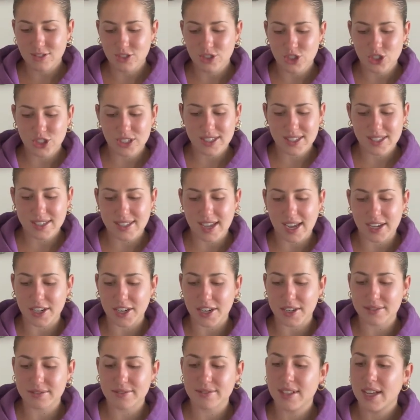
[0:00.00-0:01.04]
Just a side
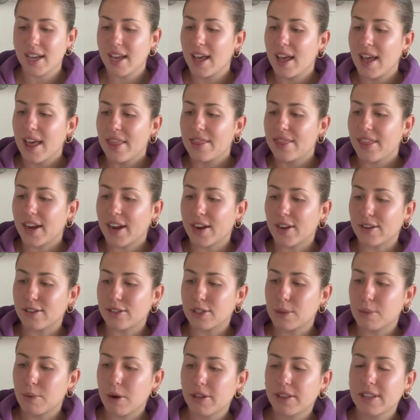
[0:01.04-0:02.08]
note. Then I
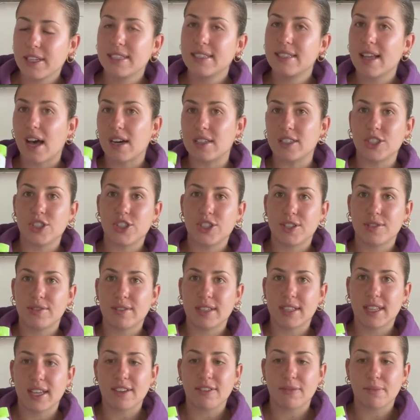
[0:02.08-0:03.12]
also brought these allergy
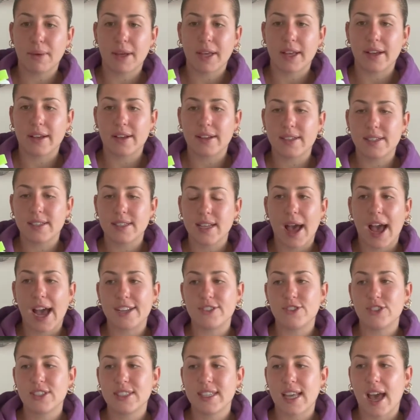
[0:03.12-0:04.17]
relief pills. I
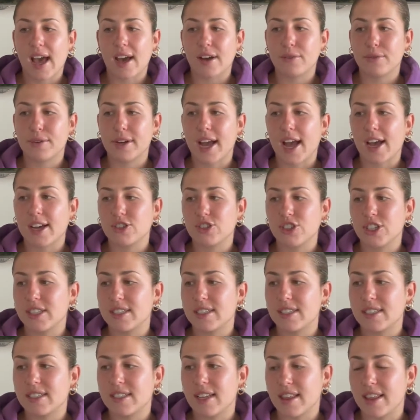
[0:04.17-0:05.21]
just get
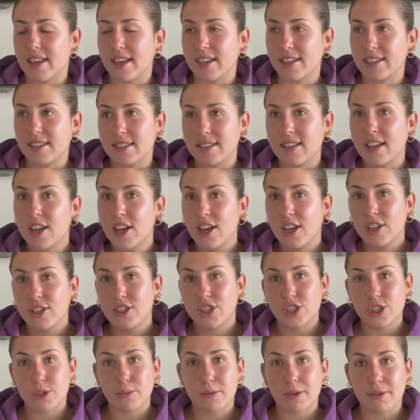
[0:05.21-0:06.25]
reactions to things
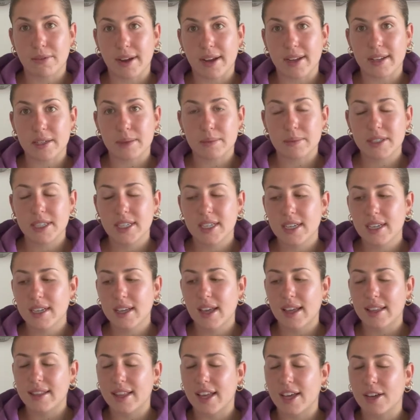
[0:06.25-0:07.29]
super randomly
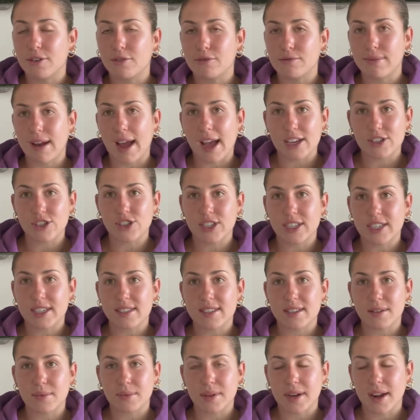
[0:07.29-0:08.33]
and like rashes
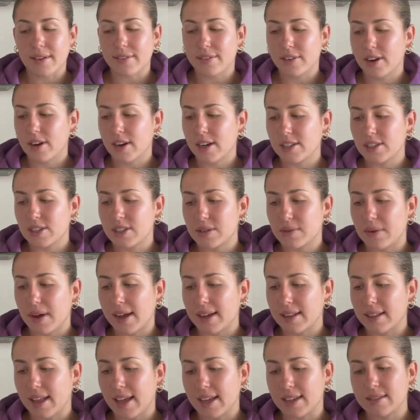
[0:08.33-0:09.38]
and whatever. And so I
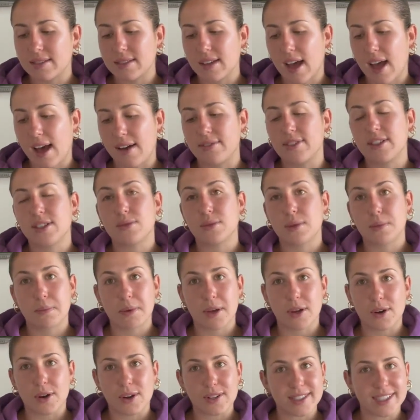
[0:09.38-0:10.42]
like to have these with me
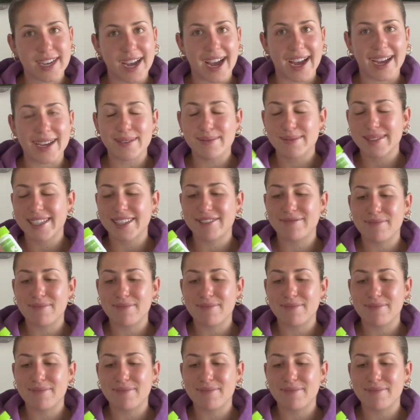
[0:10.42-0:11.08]
at all times if